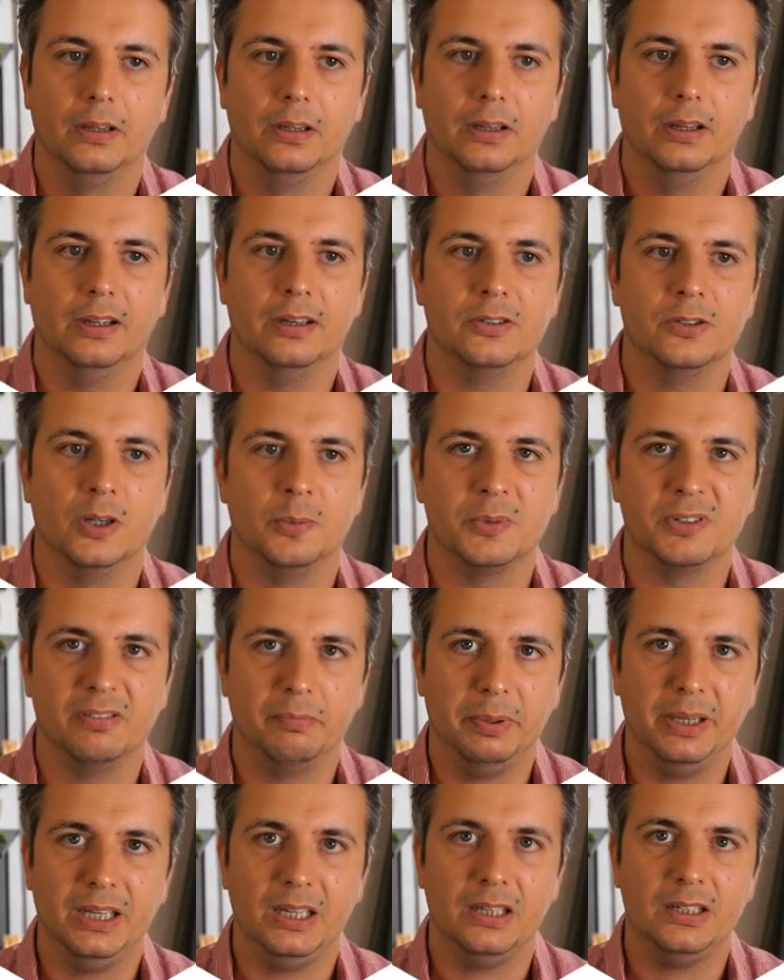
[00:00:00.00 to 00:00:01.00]
in terms of
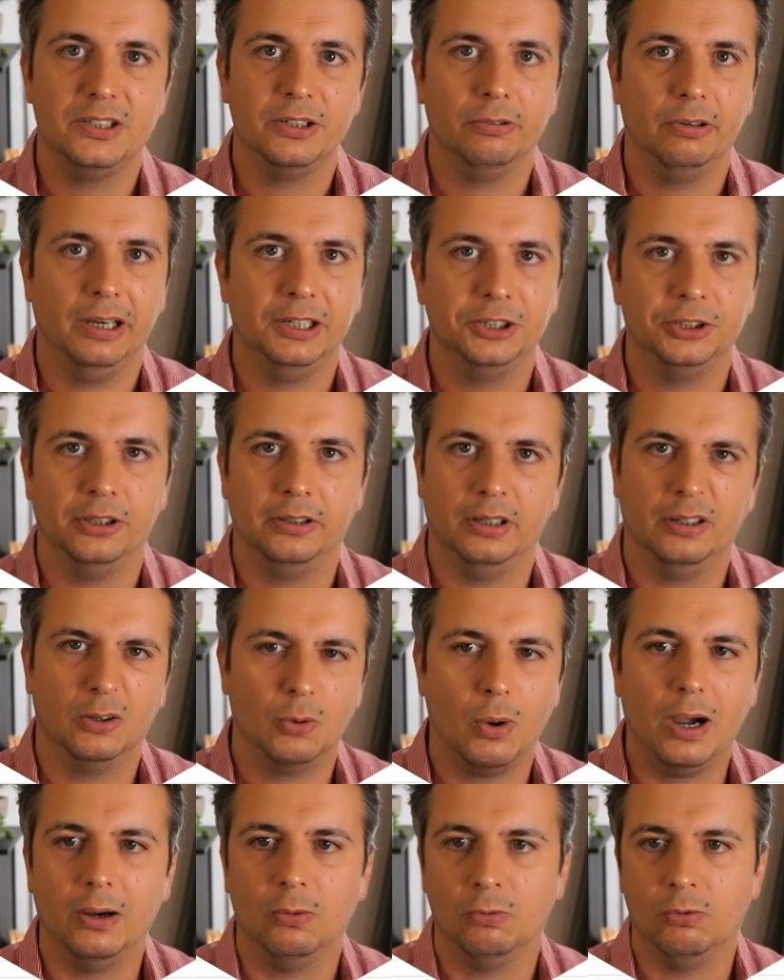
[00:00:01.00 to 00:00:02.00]
PEG ratio, and they're
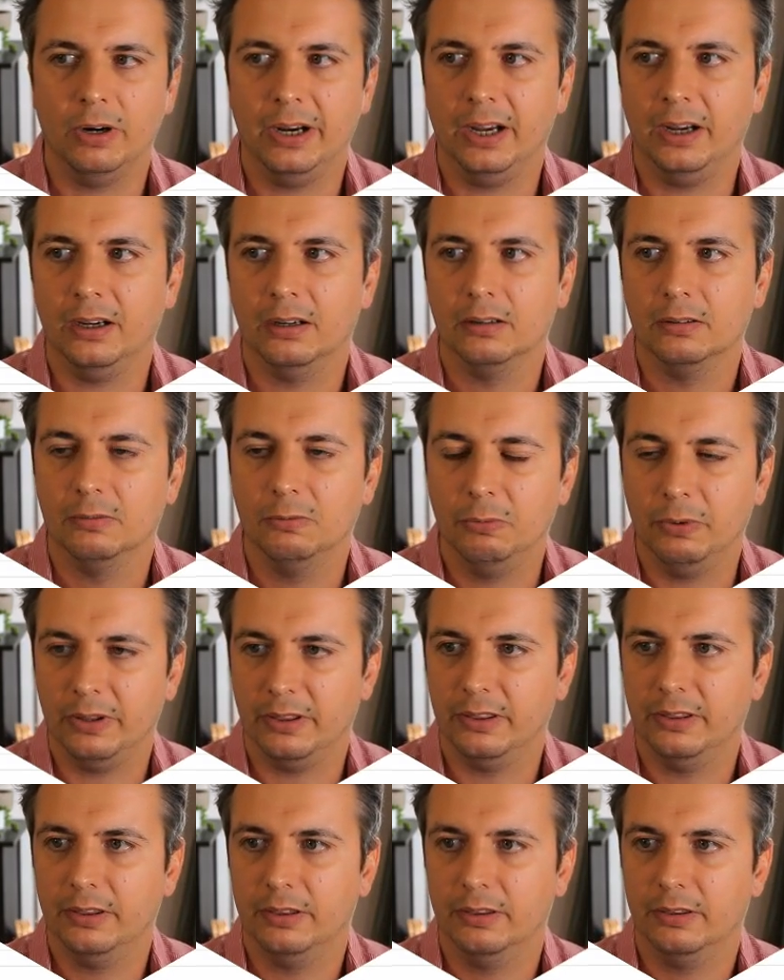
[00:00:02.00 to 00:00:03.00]
quite rare
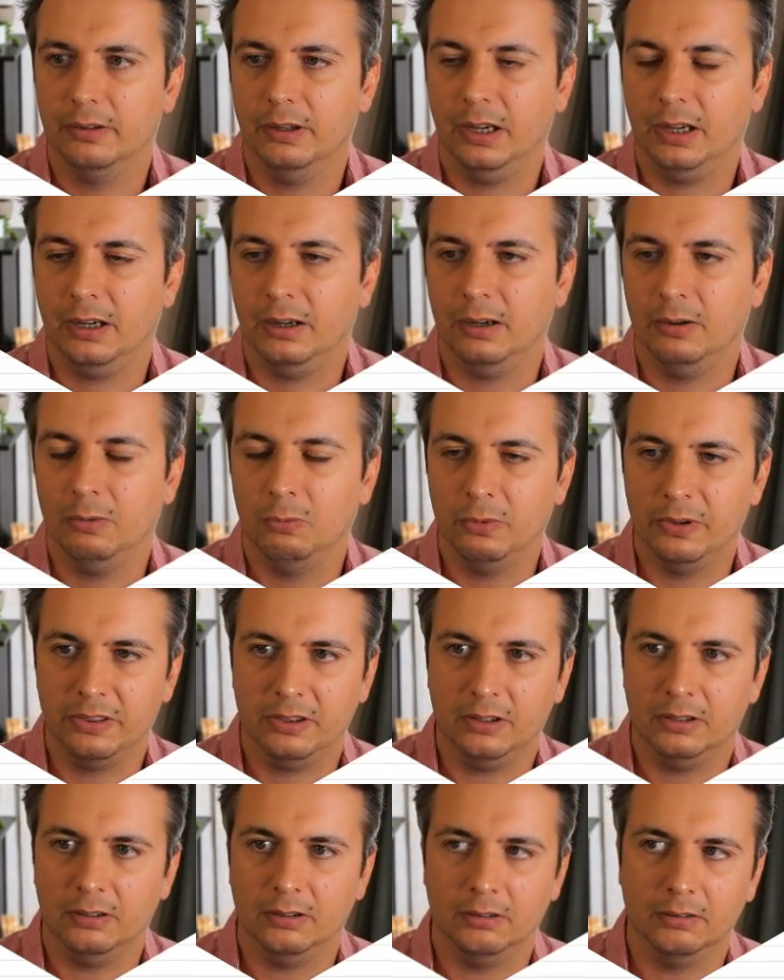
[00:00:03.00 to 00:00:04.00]

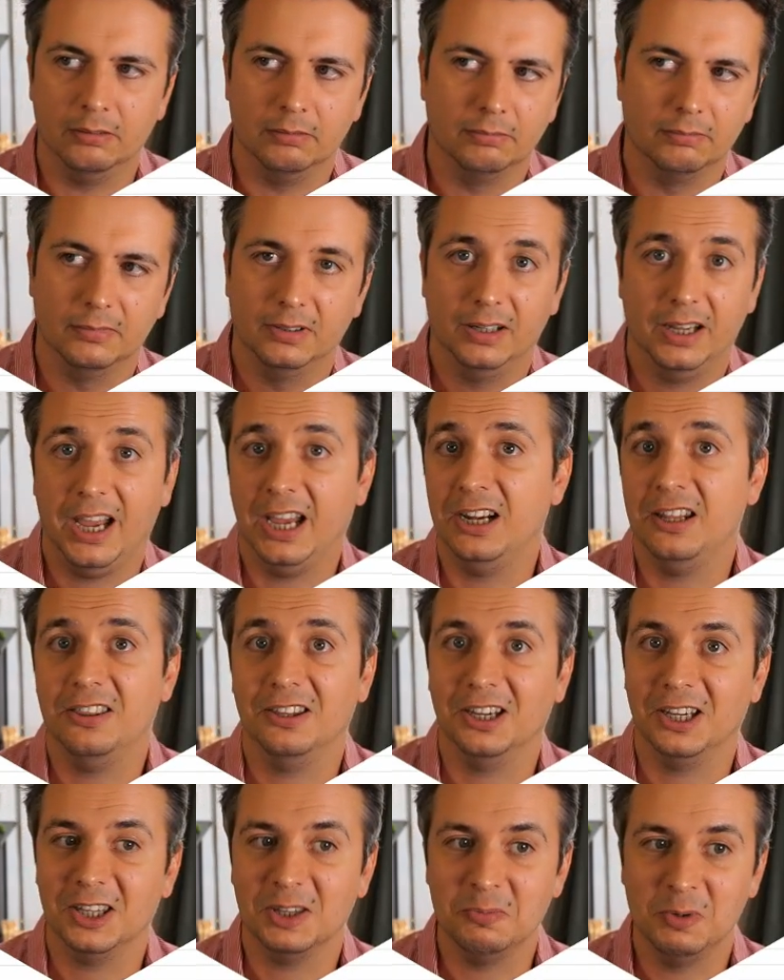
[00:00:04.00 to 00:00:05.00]
within
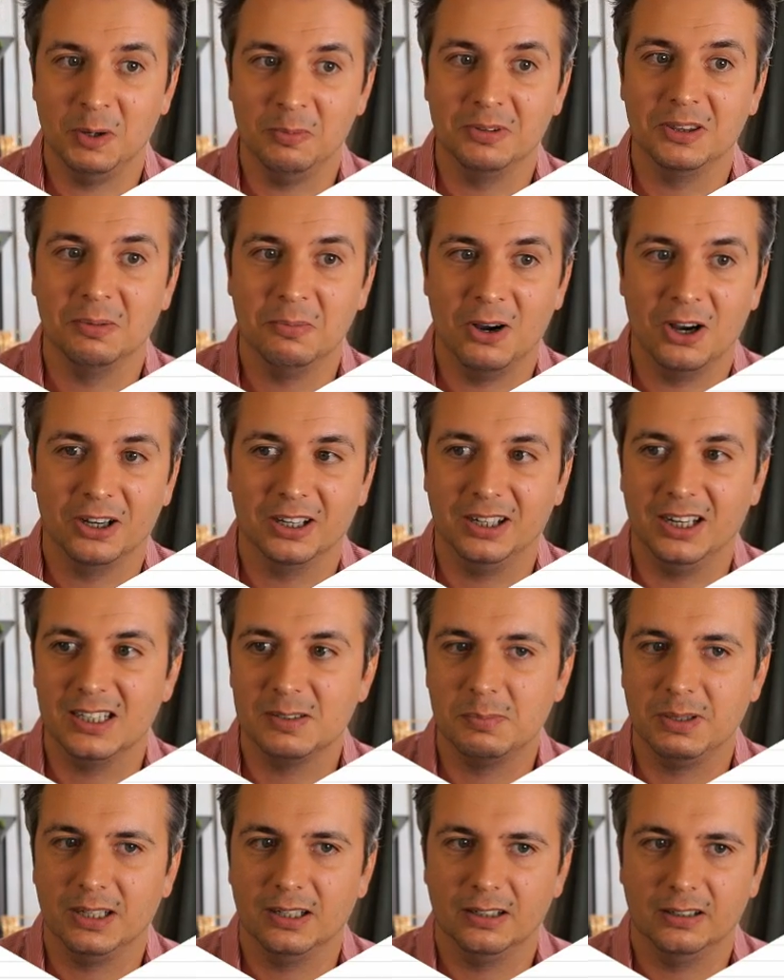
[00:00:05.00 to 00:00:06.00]
anything at the moment. The market has
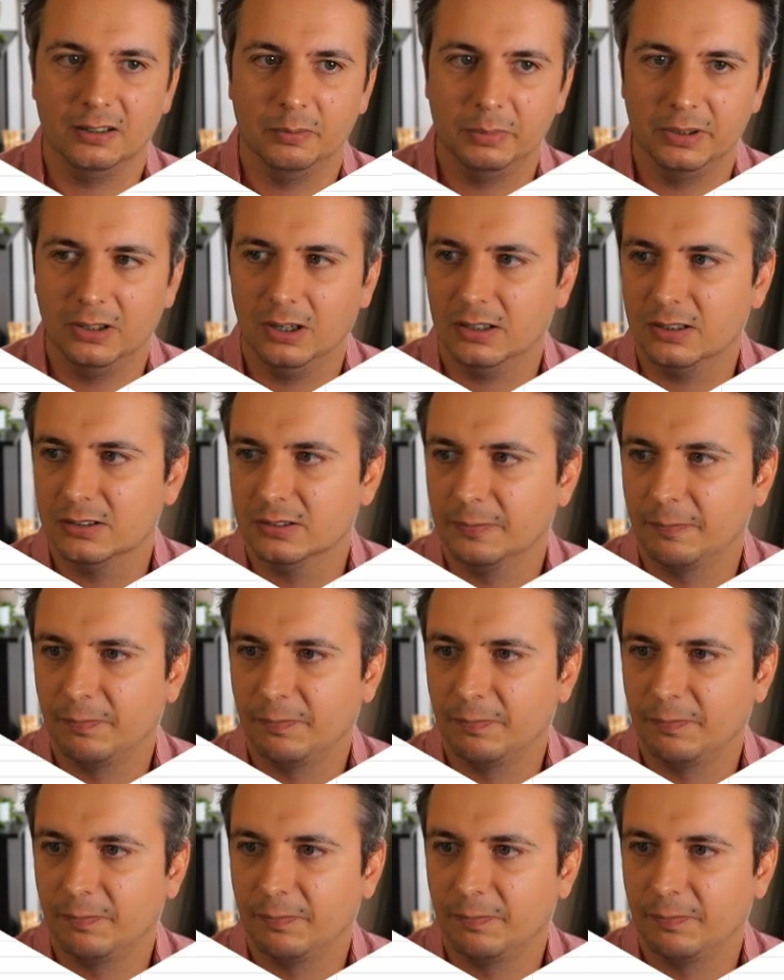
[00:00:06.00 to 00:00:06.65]
been a little bit hot.